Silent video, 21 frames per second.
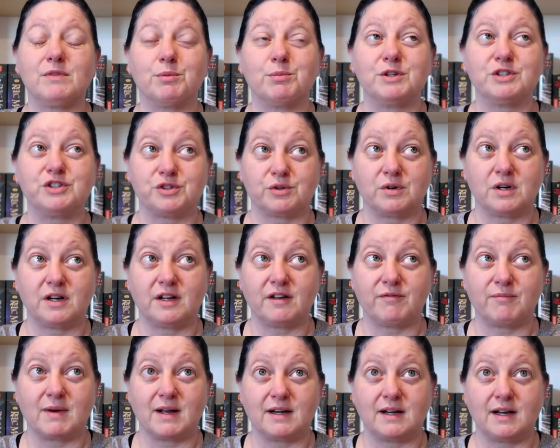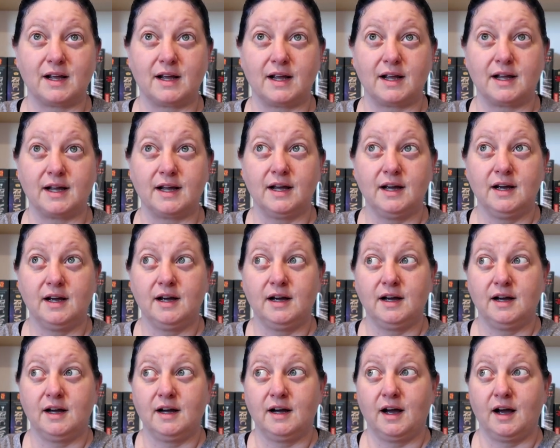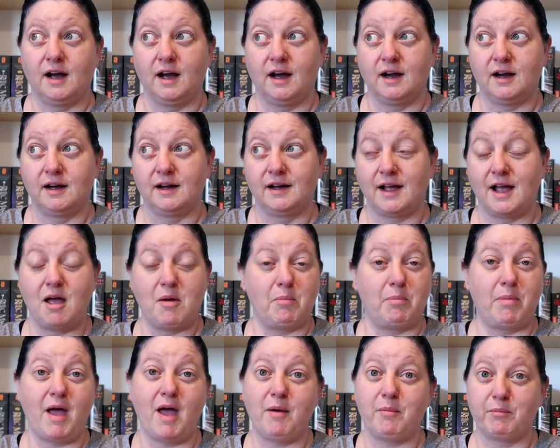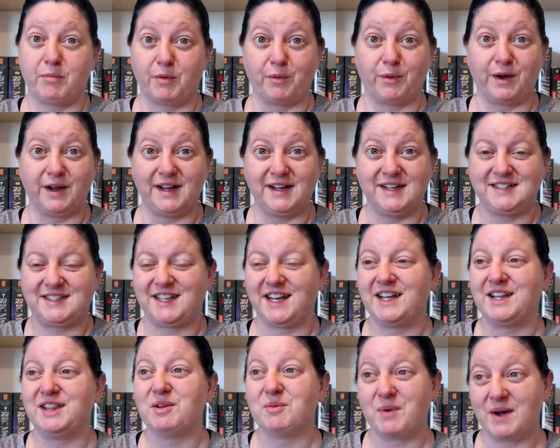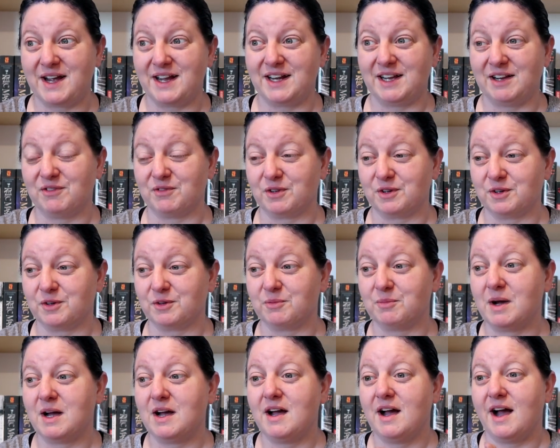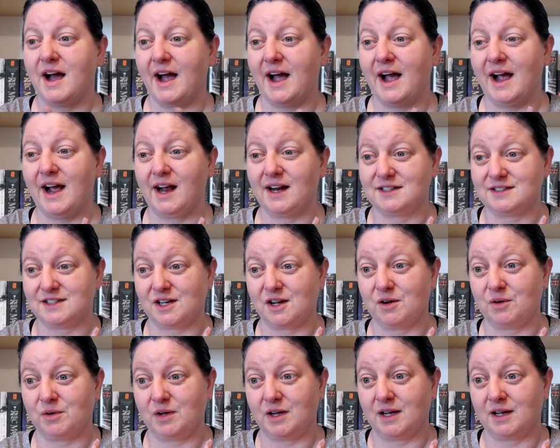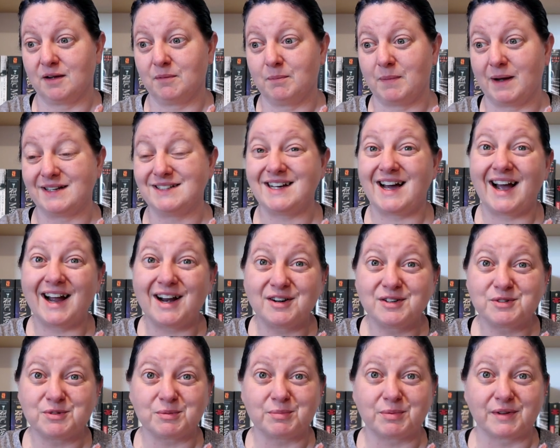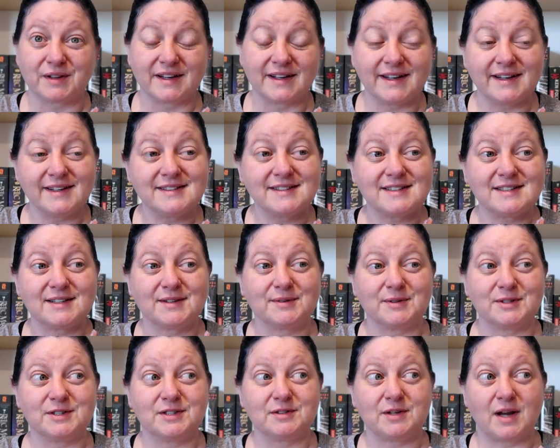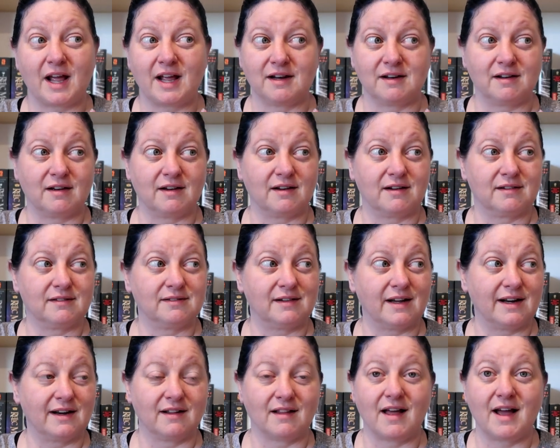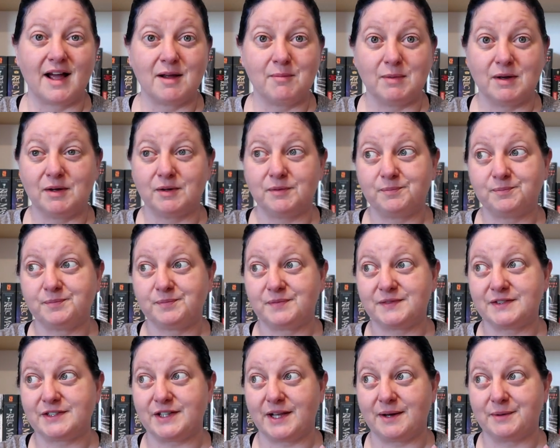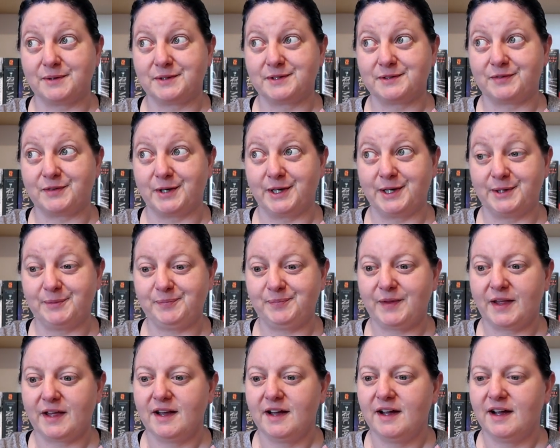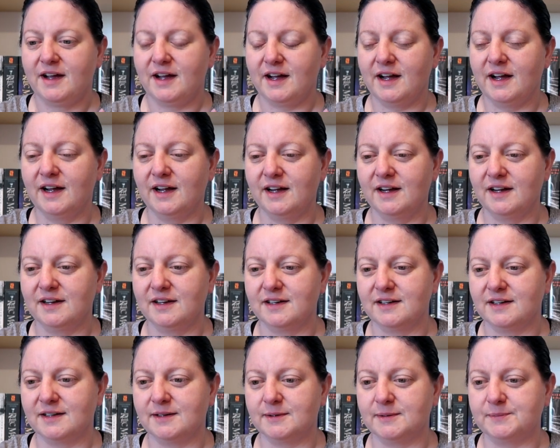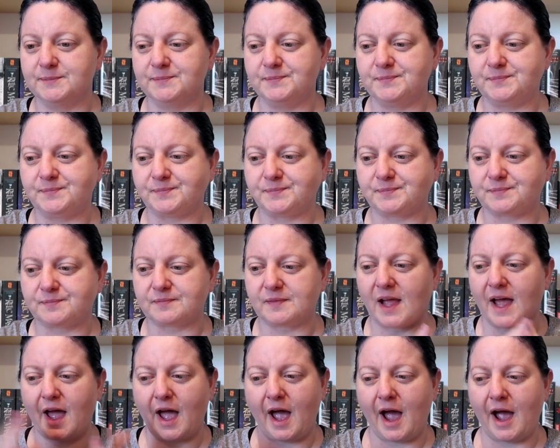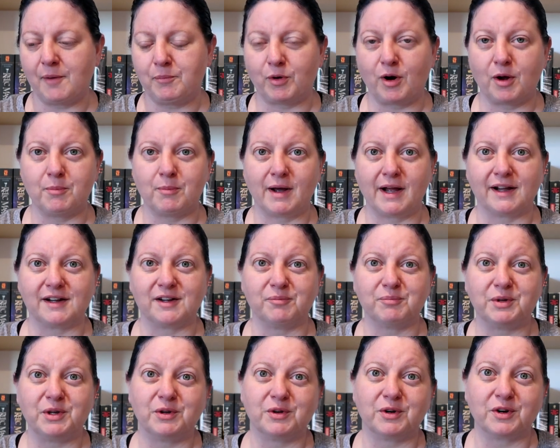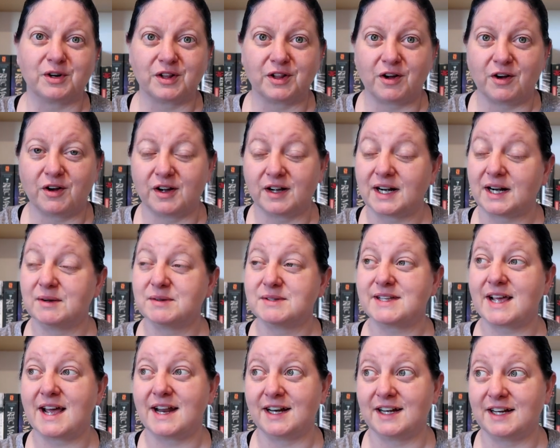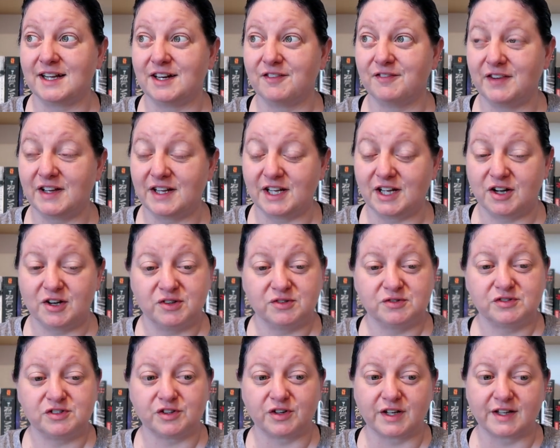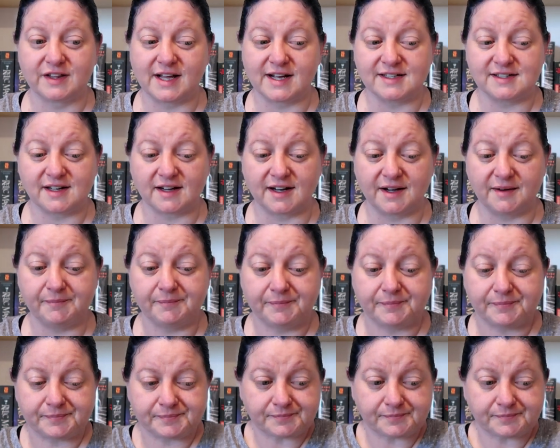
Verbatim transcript: the majority of my day uh, at Pep Boys in the waiting room, I had to go get my tires replaced, which and uh, an alignment, so that was fun. And um, I brought my computer along, and I was editing a video during that time.